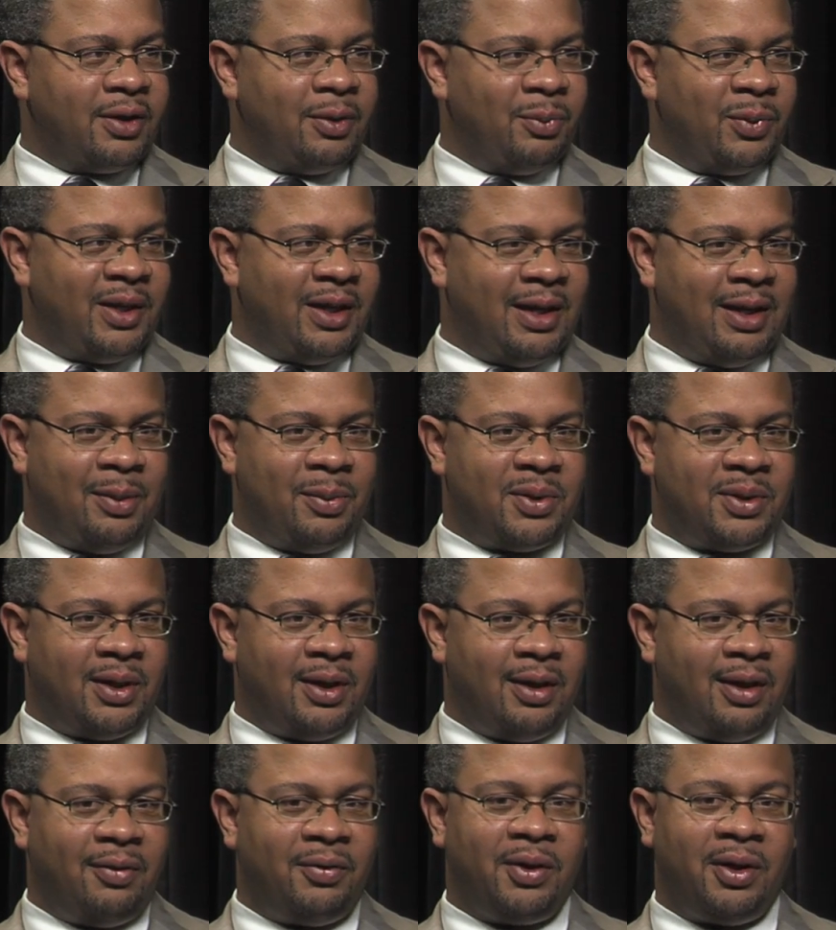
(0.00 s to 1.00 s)
sometimes, and
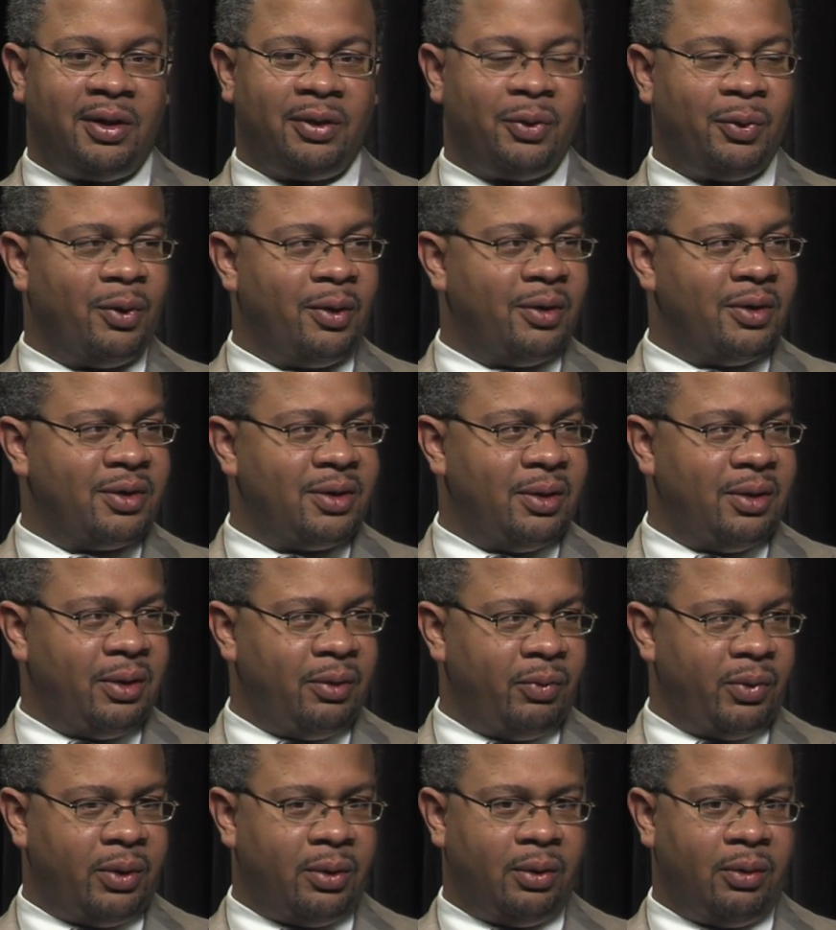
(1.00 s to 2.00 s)
I have young daughters,
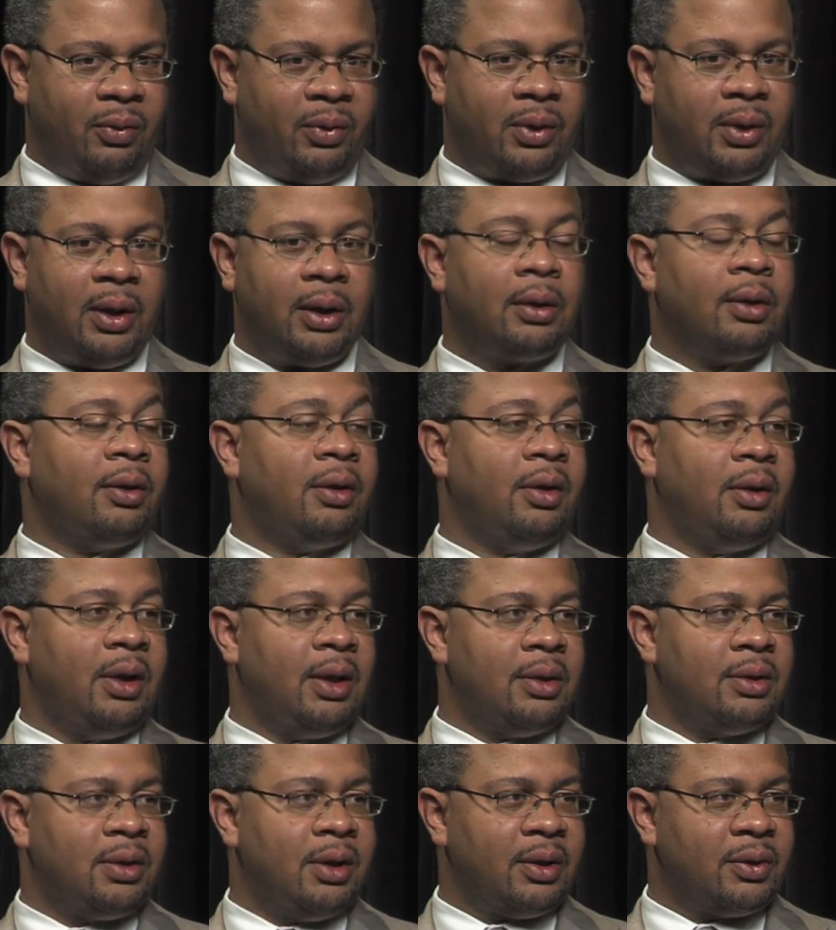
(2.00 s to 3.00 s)
and we think that they're
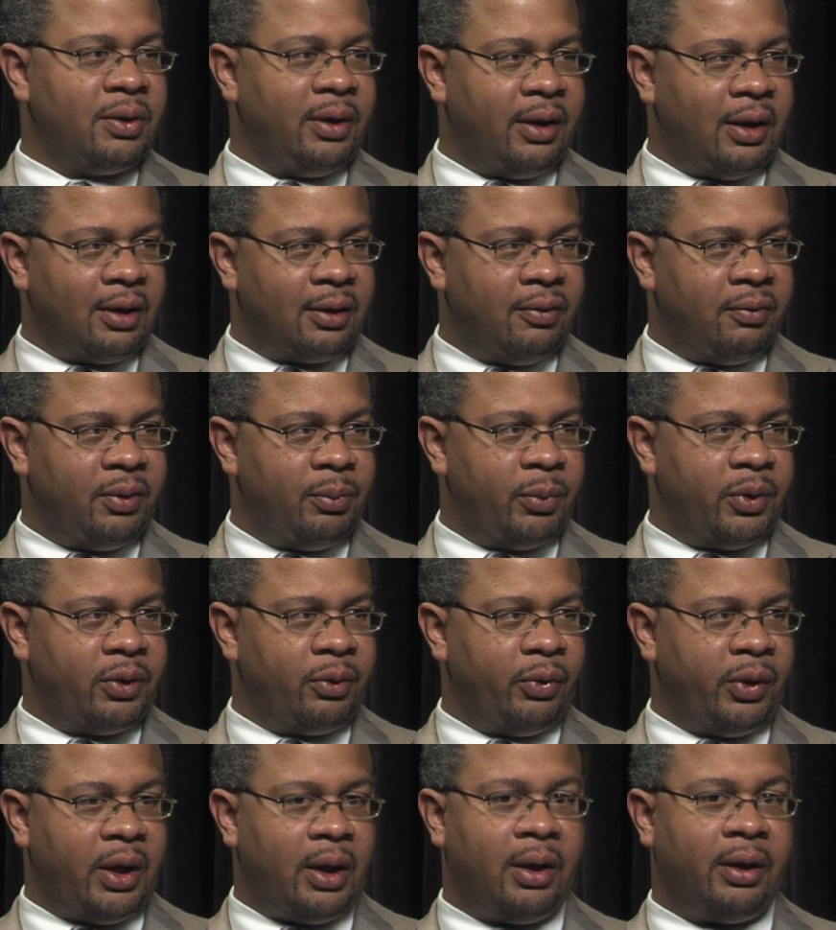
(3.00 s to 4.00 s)
not sexually active, but
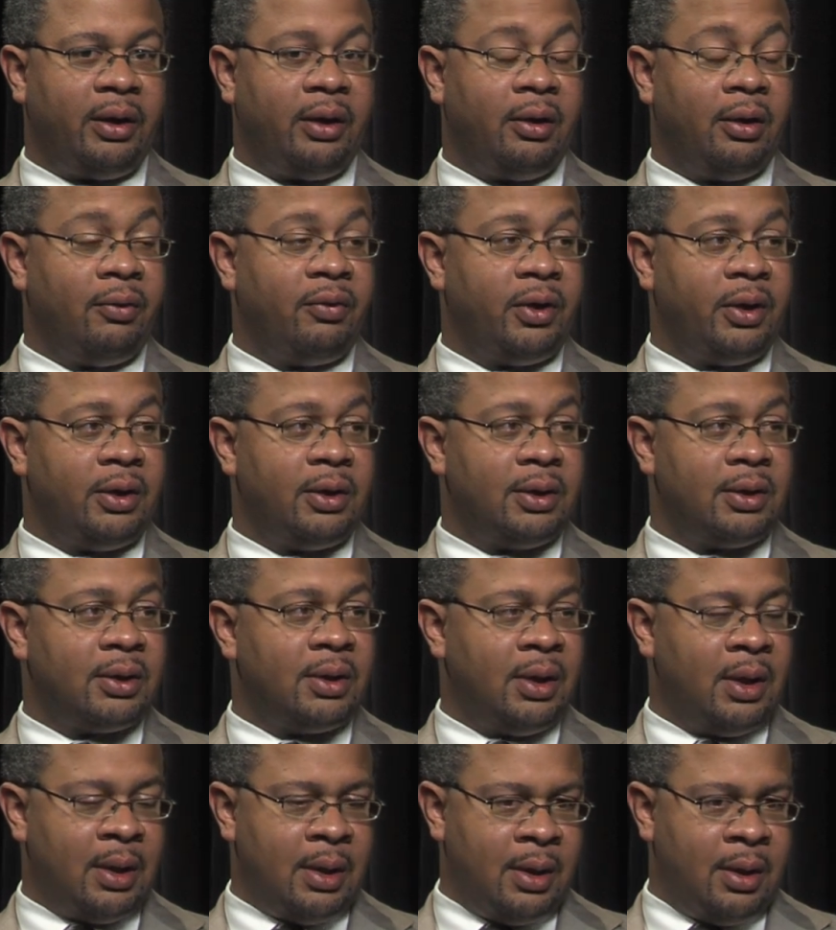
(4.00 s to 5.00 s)
the reality of it is
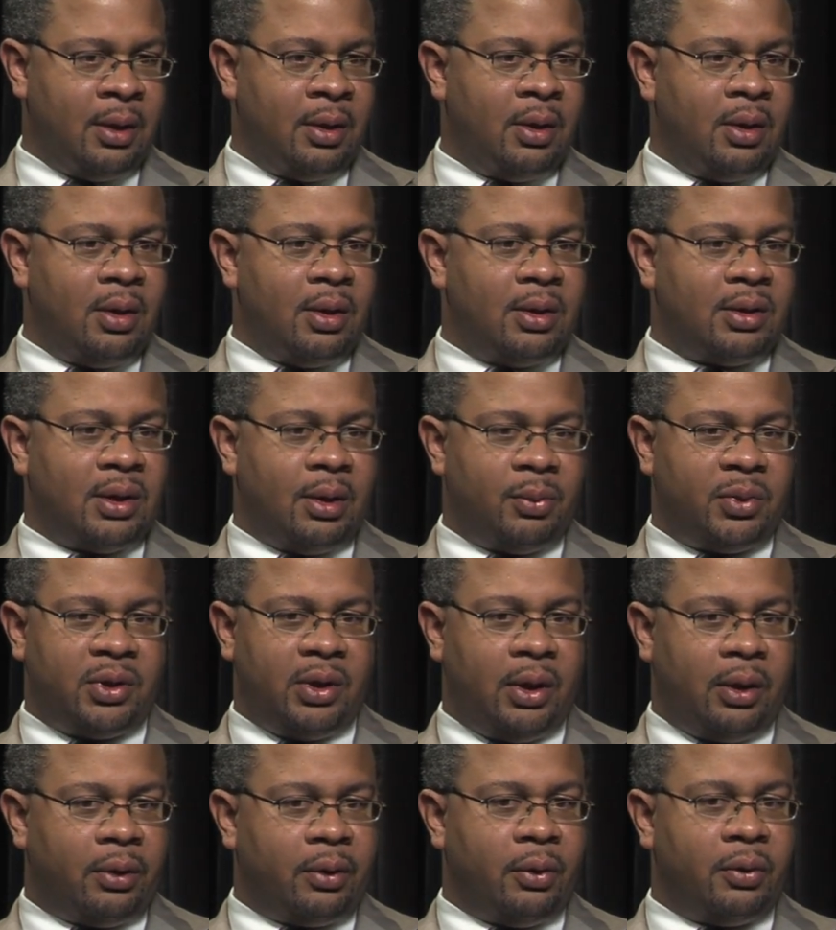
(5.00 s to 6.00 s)
I'm
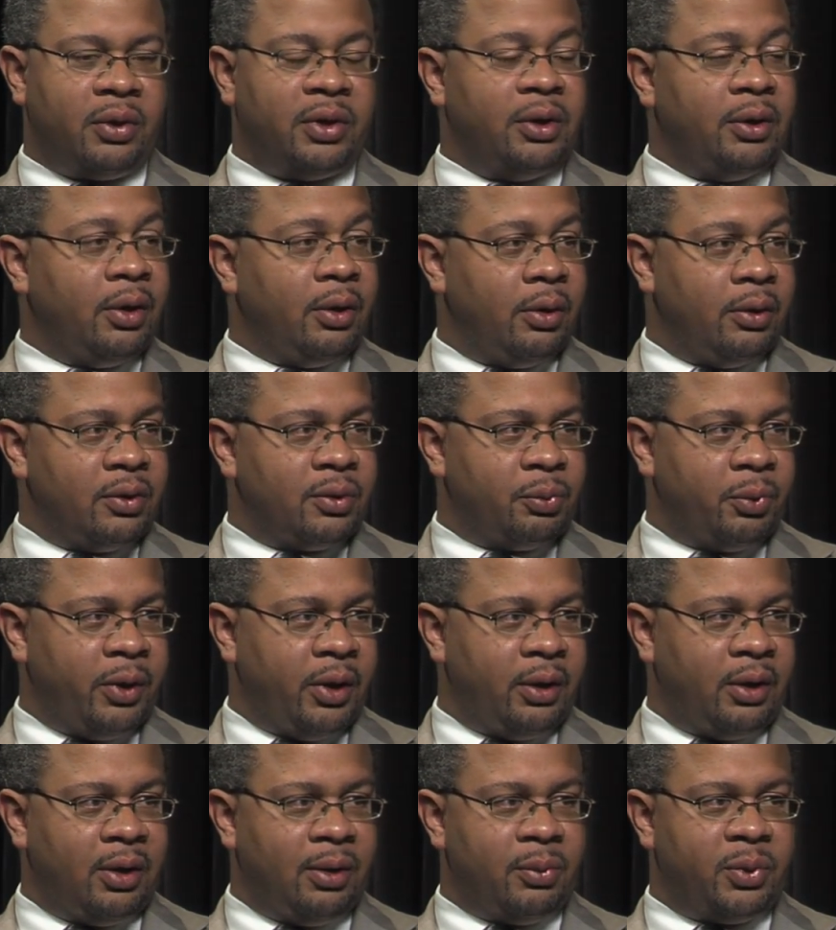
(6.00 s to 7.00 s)
seeing 13-year-olds
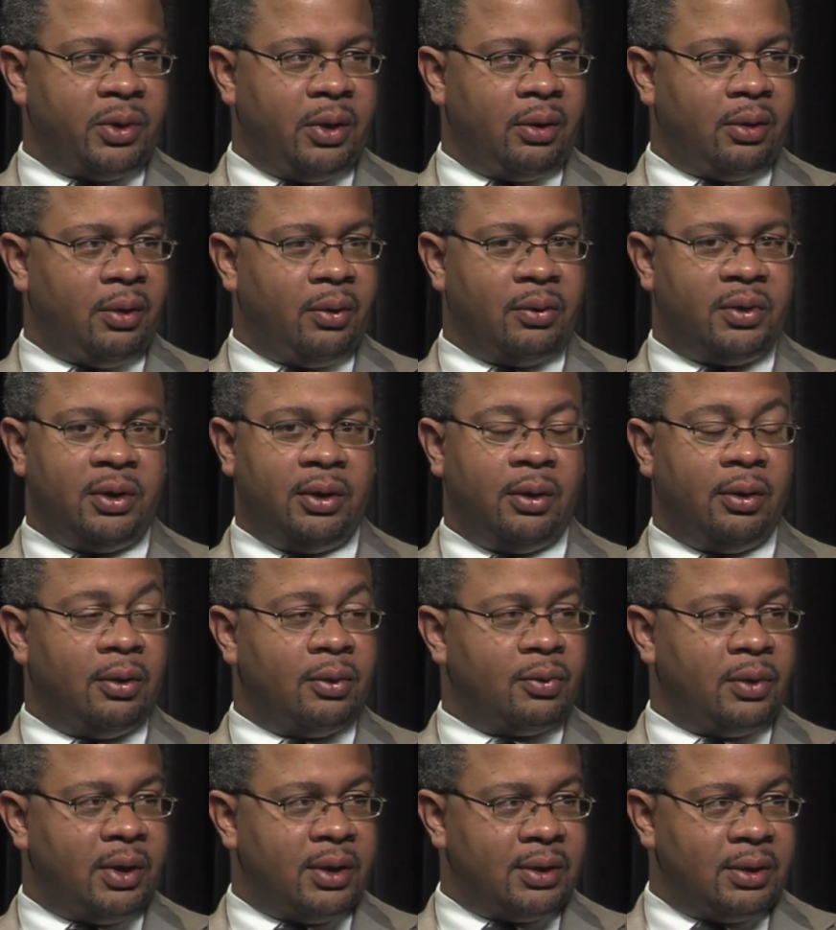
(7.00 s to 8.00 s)
pregnant, I'm seeing
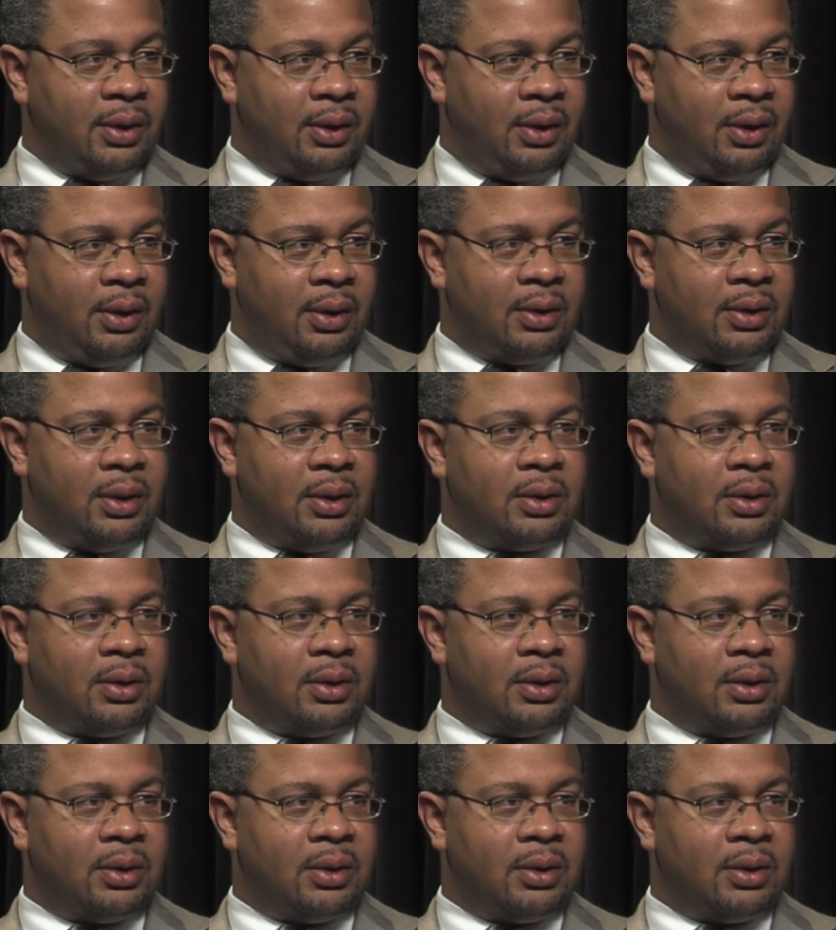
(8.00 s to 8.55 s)
13-year-olds with STDs.